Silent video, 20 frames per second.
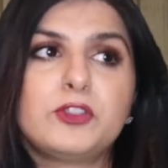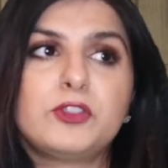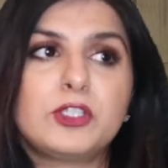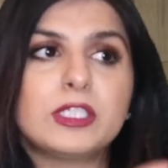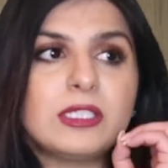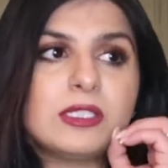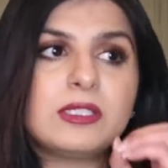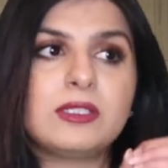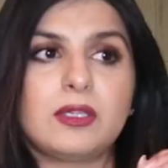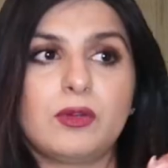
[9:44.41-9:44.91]

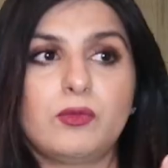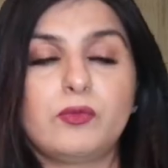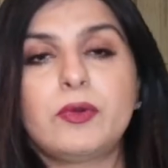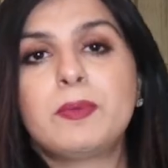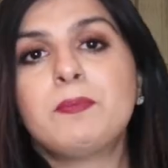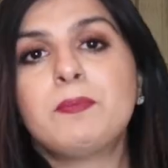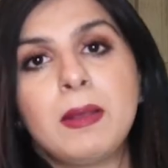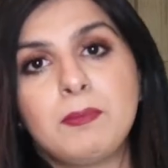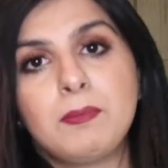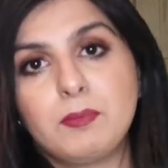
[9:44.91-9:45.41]
Just
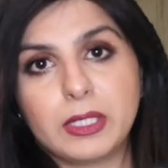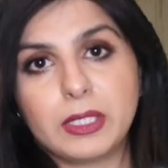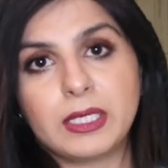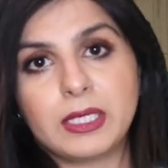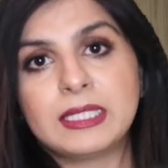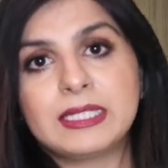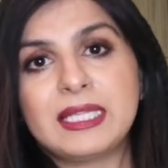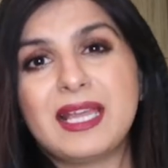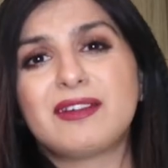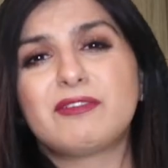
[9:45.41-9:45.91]

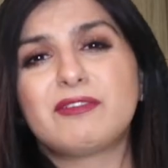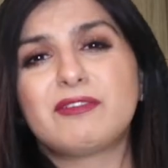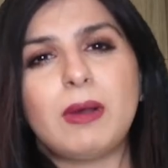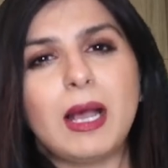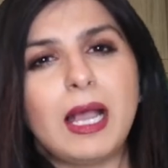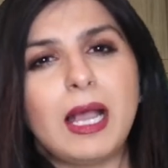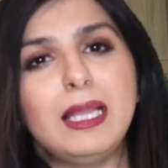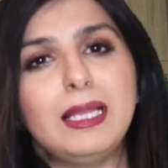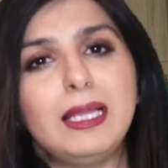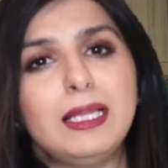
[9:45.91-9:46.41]
remember that
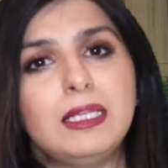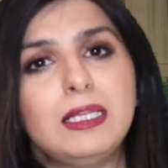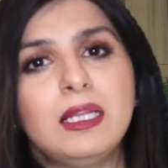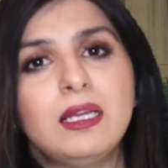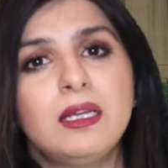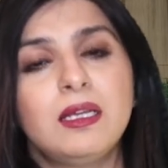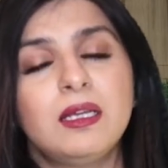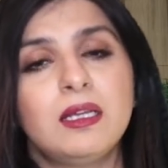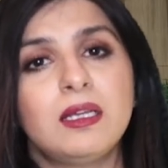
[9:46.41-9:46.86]
while